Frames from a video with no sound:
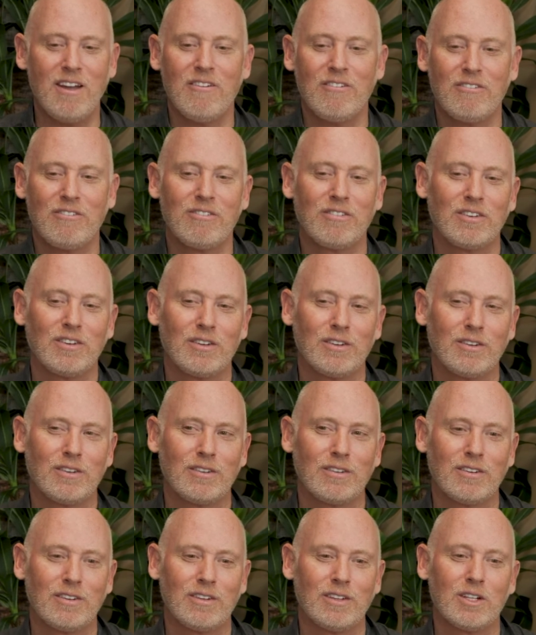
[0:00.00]
if
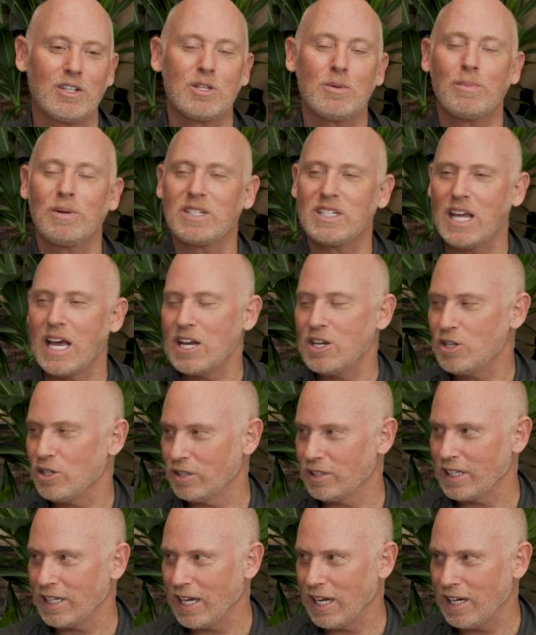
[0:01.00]
there's a
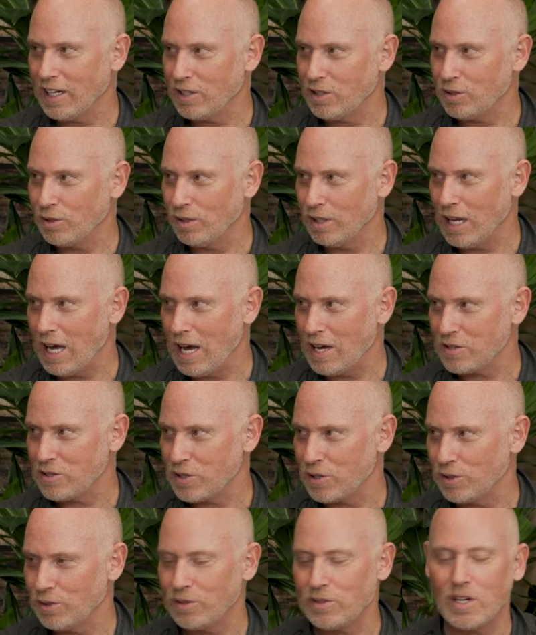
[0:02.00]
potential to get into a
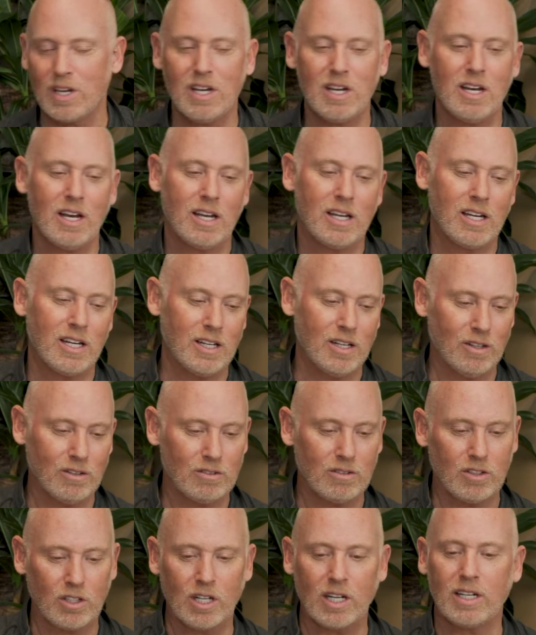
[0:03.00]
lawsuit, you
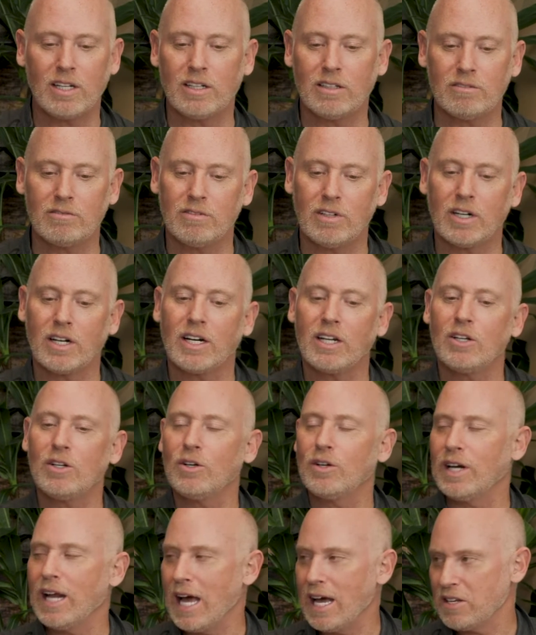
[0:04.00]
know, you're gonna they're gonna
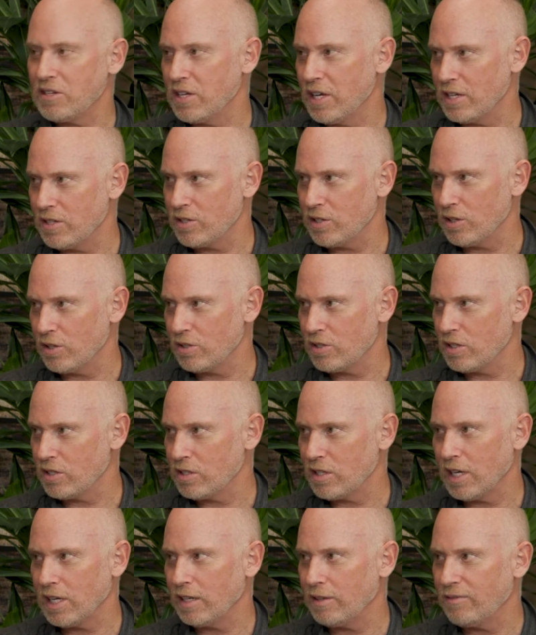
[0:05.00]
do an asset search.
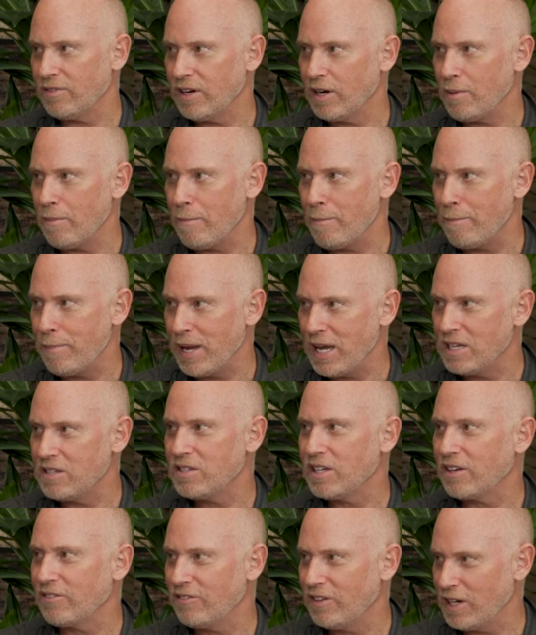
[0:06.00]
It's like a very
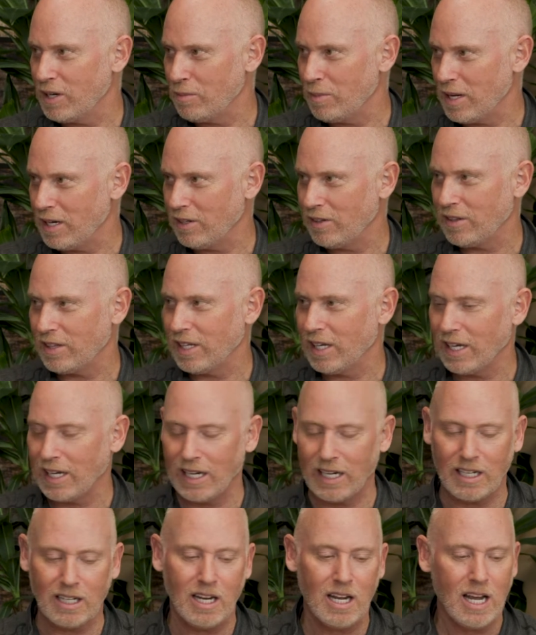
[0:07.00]
basic fundamental
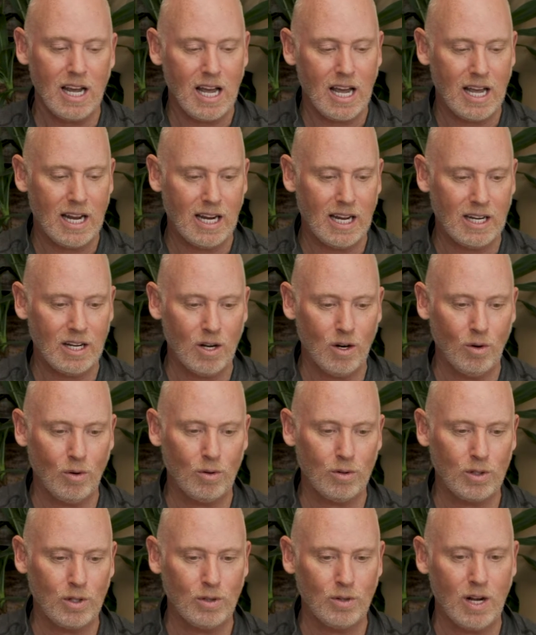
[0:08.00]
thing, and and I
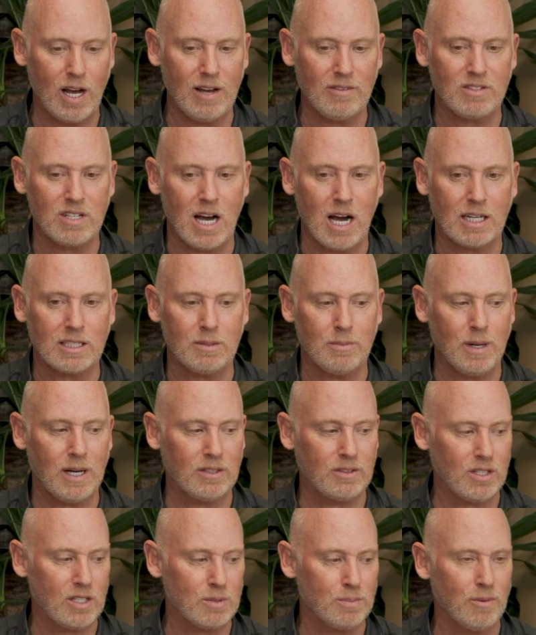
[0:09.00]
know you and I have talked
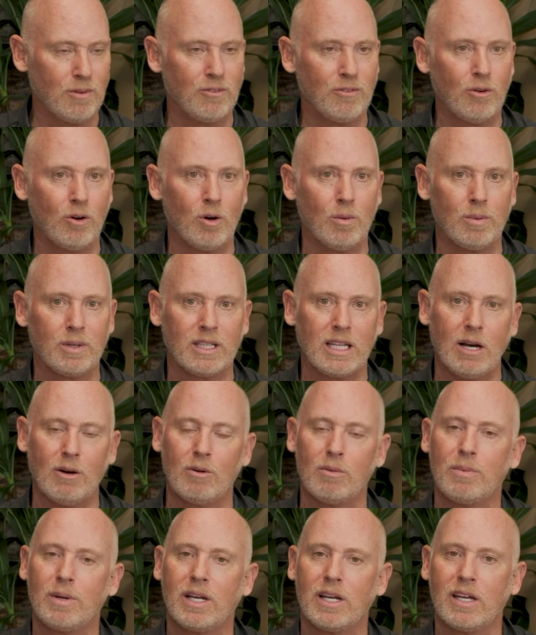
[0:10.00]
about this before, but
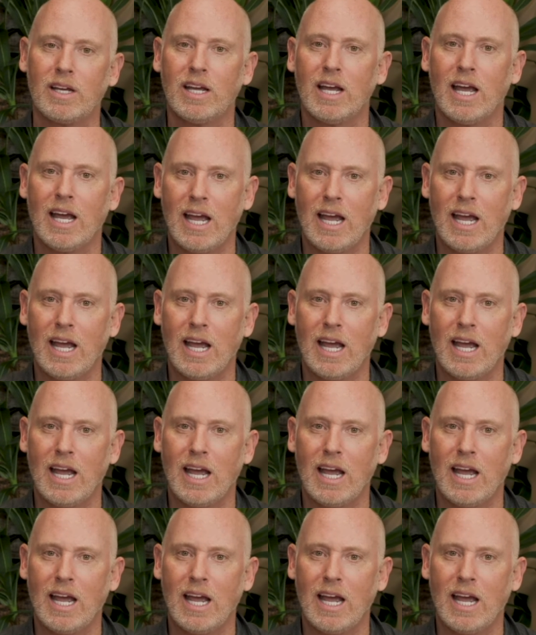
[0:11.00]
that would be